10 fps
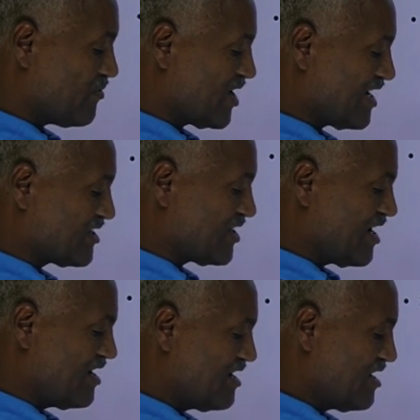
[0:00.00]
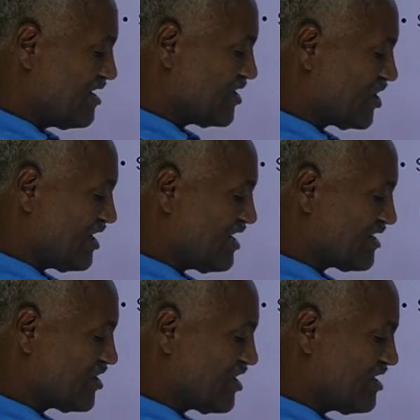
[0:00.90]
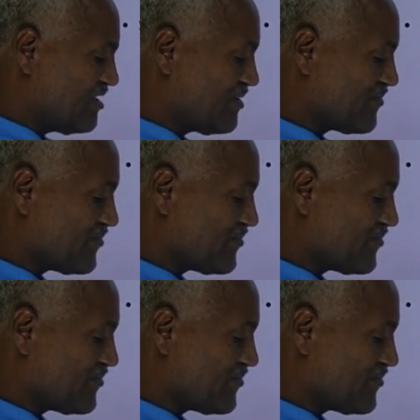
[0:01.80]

We can say she doesn't